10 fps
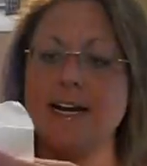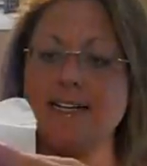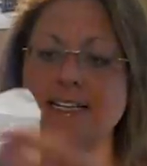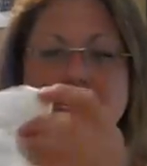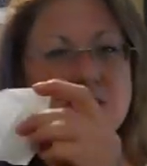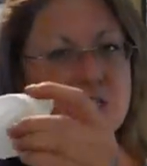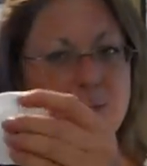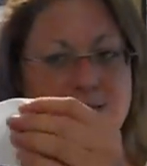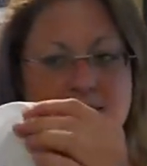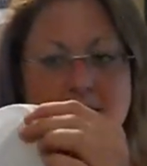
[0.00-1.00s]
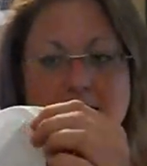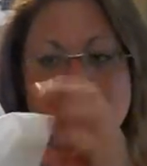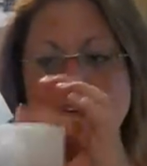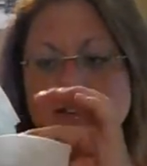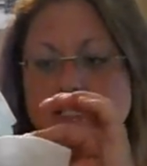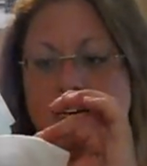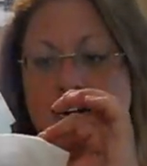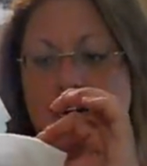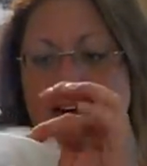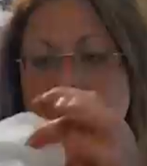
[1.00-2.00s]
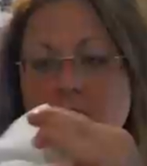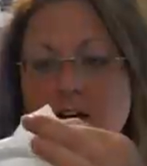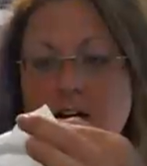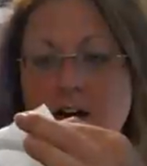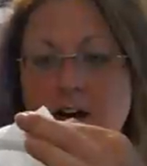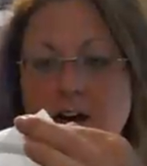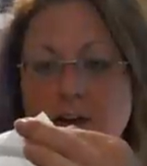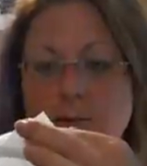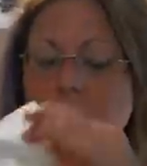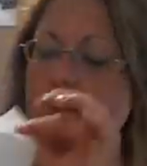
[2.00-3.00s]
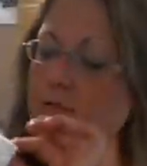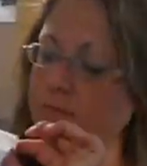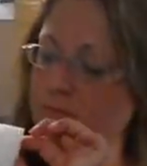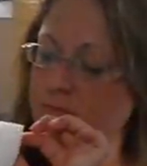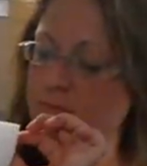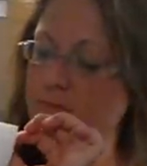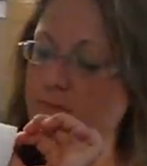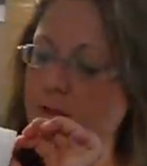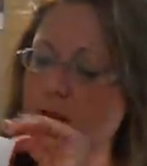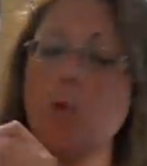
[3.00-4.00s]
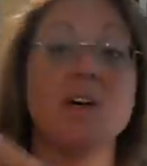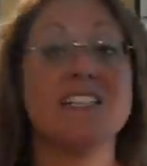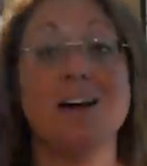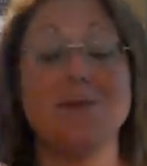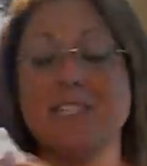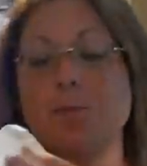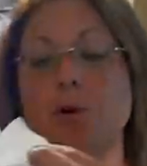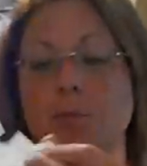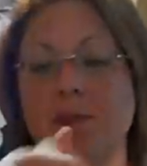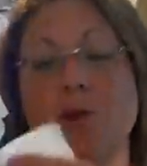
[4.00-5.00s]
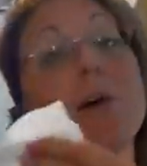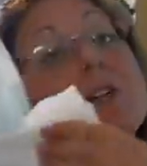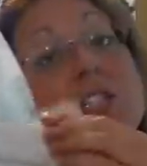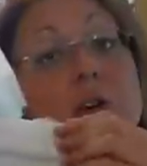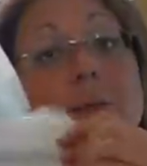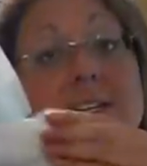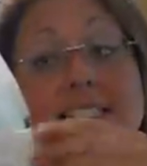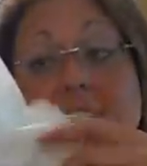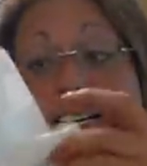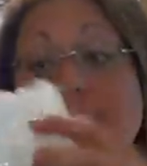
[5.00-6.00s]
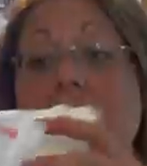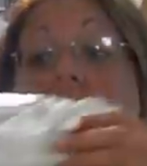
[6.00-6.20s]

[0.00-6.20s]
has like a scrubby side, and the other side, well, they're not, one side was smooth, but they're both scrubby sides.